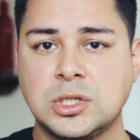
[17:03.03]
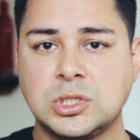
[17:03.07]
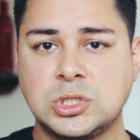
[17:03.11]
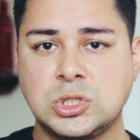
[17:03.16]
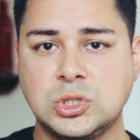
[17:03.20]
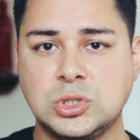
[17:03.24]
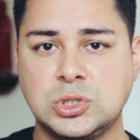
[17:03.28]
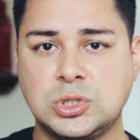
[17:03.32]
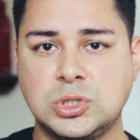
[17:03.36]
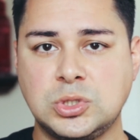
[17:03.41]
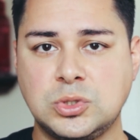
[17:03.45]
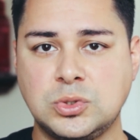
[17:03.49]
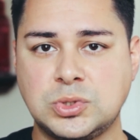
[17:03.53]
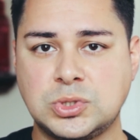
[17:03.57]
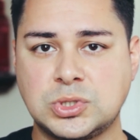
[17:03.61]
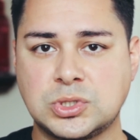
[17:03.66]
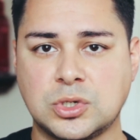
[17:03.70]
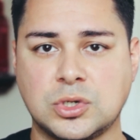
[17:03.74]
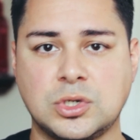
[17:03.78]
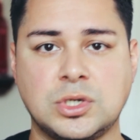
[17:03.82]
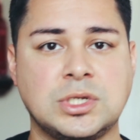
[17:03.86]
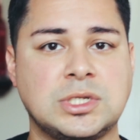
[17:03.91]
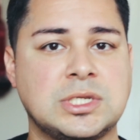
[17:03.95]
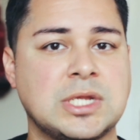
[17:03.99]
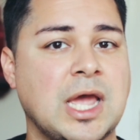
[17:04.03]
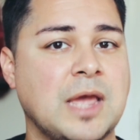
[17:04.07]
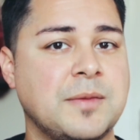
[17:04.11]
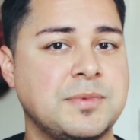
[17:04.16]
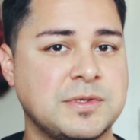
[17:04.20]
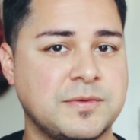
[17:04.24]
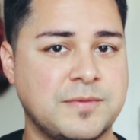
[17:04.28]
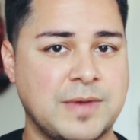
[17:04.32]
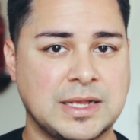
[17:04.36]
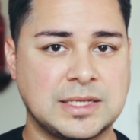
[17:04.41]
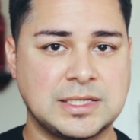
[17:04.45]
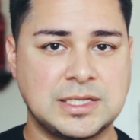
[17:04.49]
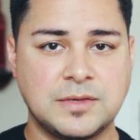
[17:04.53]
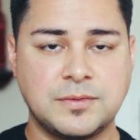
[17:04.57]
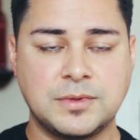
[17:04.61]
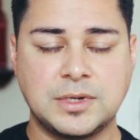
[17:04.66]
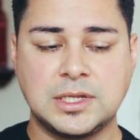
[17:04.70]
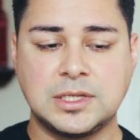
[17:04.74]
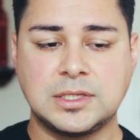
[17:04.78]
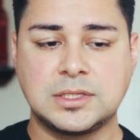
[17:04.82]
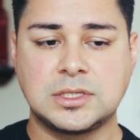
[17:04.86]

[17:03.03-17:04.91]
to do certain types of activities.